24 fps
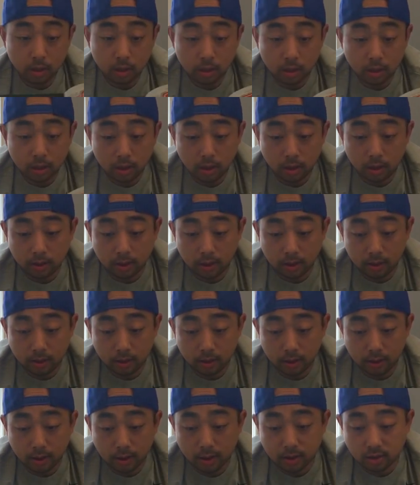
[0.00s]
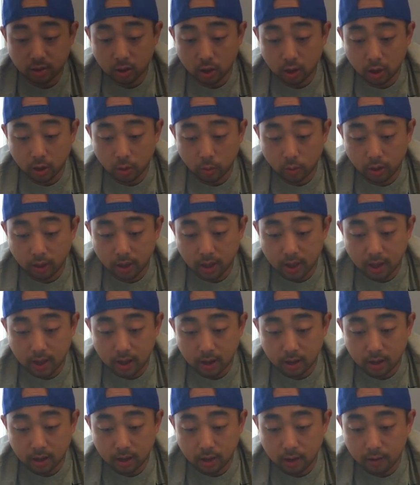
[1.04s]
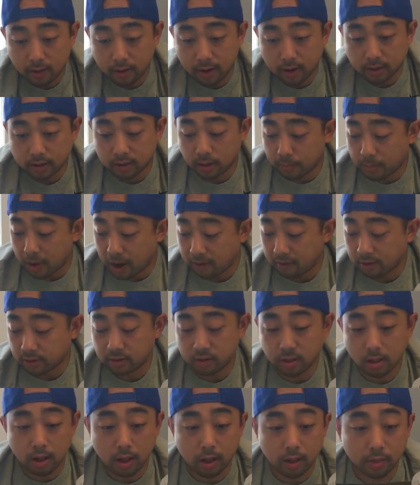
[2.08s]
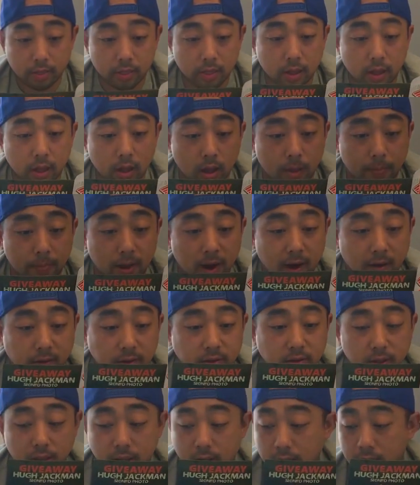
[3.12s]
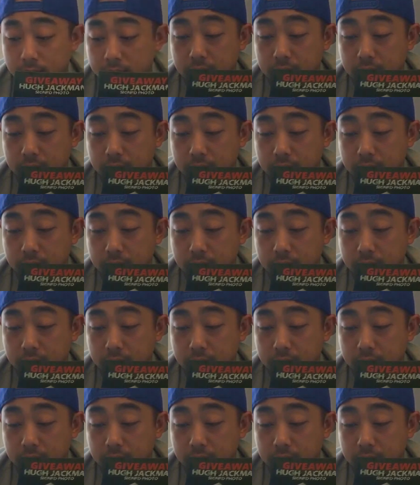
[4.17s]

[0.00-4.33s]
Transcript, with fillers: And then the next thing we got here is the Pirate Sloth. Ah, Pirate Sloth.